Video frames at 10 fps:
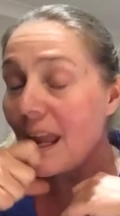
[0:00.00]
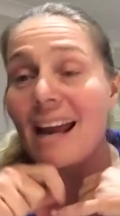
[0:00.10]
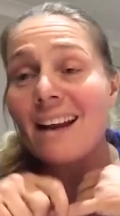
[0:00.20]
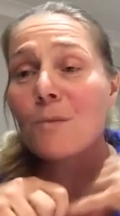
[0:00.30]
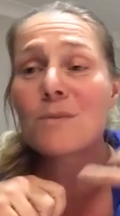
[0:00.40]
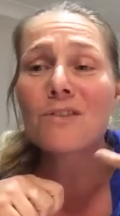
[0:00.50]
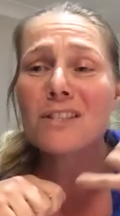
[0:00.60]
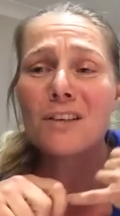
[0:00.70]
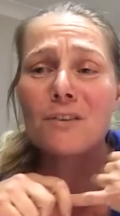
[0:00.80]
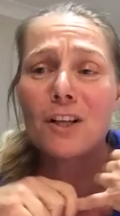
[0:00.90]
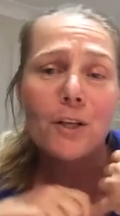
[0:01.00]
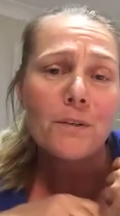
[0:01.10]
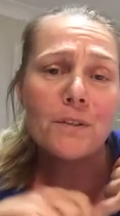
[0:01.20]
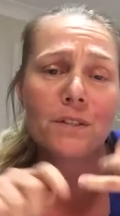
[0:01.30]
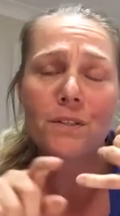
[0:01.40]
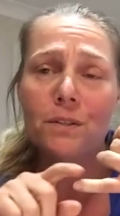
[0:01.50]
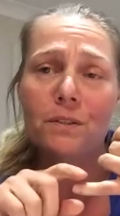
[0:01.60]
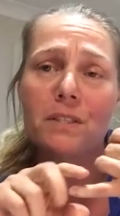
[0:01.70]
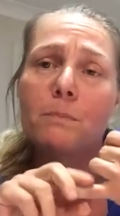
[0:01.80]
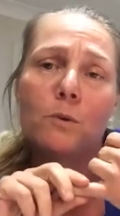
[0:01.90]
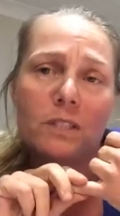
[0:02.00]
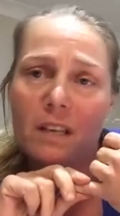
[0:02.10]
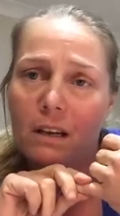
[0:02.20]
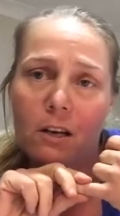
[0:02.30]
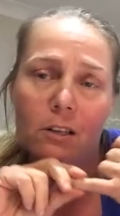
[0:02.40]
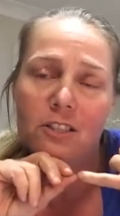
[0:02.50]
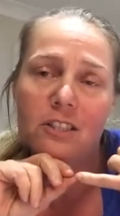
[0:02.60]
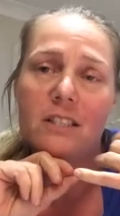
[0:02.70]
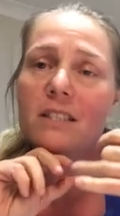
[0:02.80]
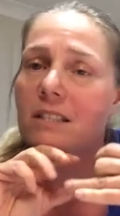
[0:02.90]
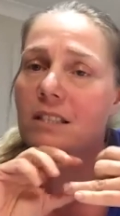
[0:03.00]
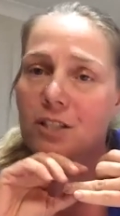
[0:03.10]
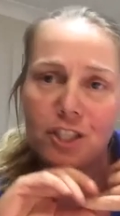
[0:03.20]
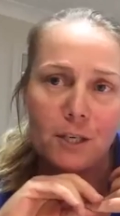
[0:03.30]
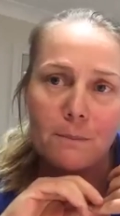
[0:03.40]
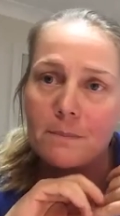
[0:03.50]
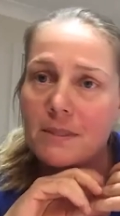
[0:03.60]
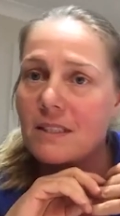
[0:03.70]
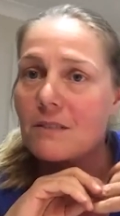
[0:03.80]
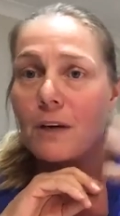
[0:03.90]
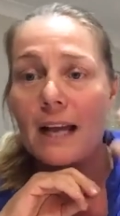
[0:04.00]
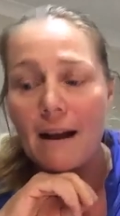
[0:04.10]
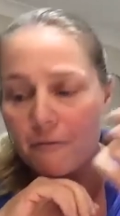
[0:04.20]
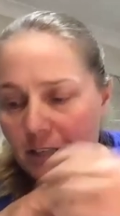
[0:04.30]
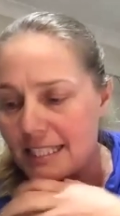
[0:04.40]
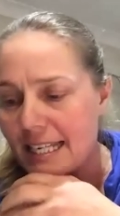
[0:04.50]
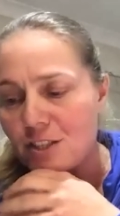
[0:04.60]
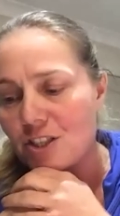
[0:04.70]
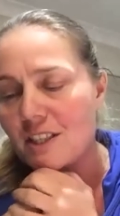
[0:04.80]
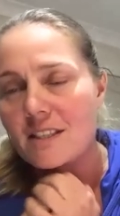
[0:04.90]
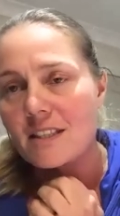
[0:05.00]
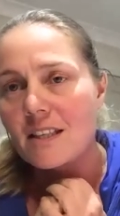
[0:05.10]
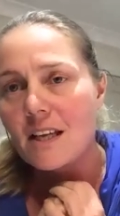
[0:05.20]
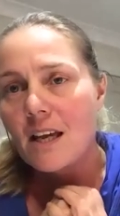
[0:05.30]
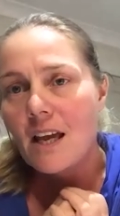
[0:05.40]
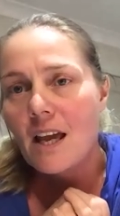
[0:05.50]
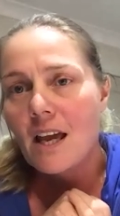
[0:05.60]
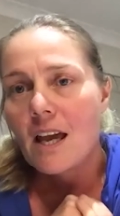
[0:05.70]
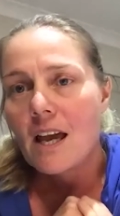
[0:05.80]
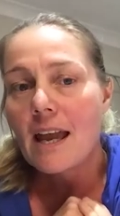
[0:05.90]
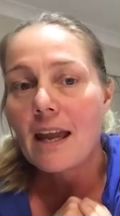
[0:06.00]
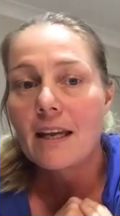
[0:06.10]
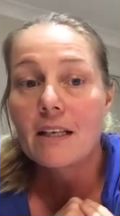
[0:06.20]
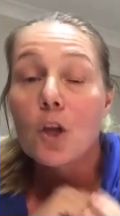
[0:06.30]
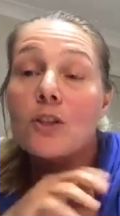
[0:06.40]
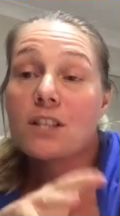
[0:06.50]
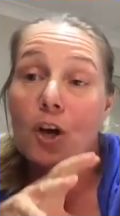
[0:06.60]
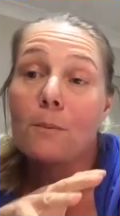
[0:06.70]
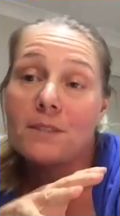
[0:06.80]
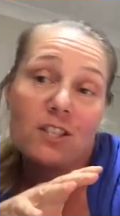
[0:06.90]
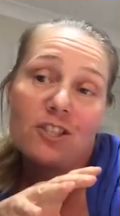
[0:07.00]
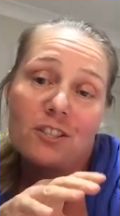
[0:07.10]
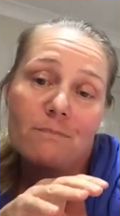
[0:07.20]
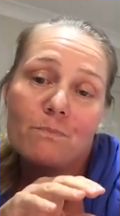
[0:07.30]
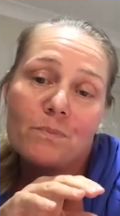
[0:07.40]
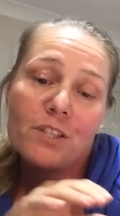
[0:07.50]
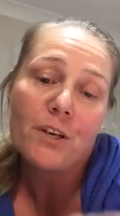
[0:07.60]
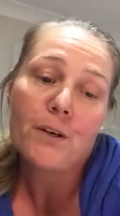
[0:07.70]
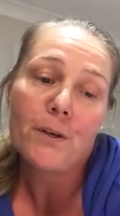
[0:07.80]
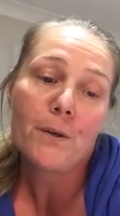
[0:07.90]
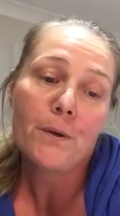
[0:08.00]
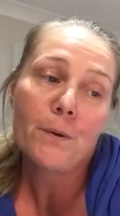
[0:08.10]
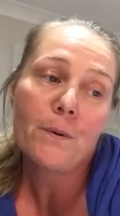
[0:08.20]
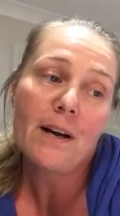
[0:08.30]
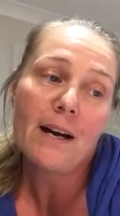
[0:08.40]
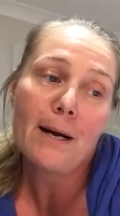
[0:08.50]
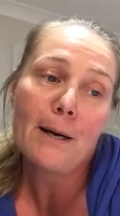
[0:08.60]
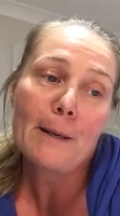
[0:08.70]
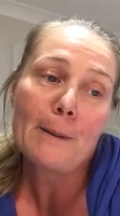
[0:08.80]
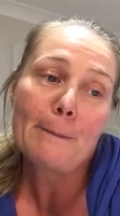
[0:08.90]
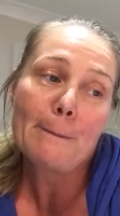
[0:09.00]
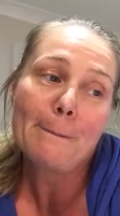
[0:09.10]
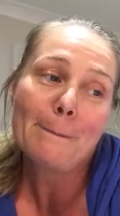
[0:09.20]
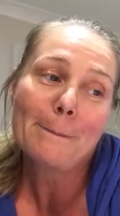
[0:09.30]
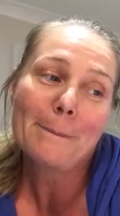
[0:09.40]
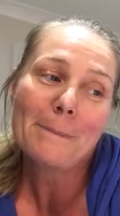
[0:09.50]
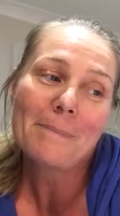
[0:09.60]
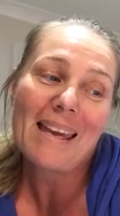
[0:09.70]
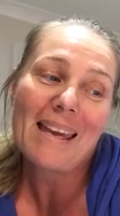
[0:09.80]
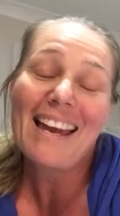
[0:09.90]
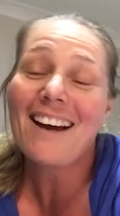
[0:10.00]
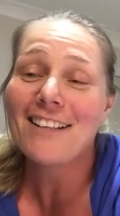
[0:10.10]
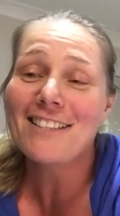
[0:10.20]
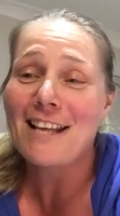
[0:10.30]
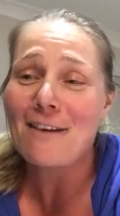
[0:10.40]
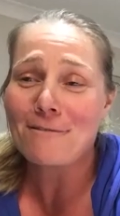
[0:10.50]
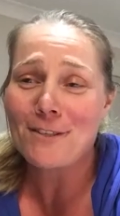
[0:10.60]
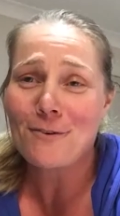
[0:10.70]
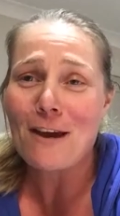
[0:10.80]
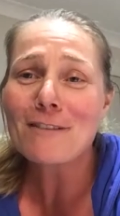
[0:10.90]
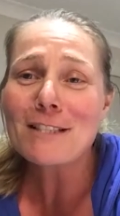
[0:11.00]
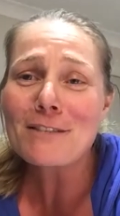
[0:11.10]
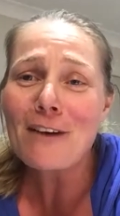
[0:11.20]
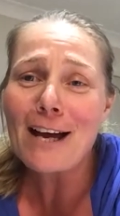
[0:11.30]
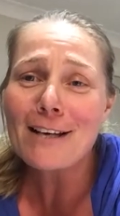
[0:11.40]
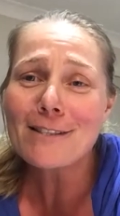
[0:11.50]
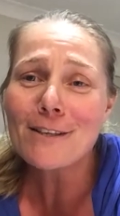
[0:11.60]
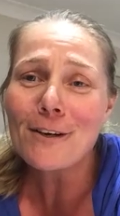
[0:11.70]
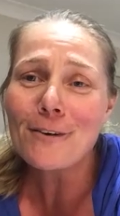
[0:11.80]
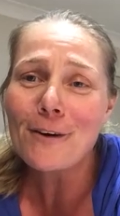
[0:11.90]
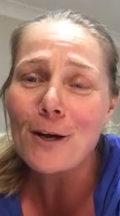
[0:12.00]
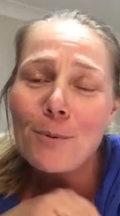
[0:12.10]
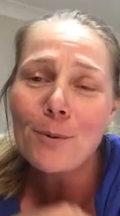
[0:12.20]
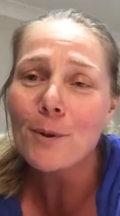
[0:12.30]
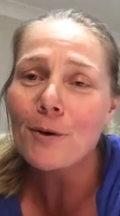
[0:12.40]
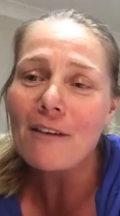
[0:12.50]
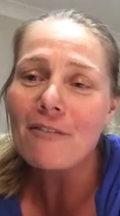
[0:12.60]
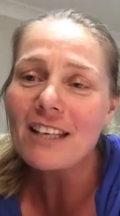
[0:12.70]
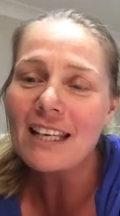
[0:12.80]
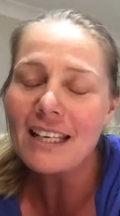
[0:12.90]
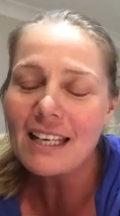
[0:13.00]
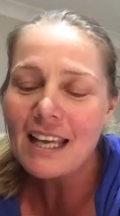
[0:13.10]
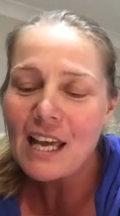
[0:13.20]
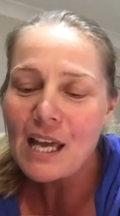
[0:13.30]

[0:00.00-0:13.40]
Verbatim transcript: and I was also close to sports psychologists and gyms and recovery sessions and and lots of competition. So um, yeah, I didn't have to travel as far, so I put more effort in.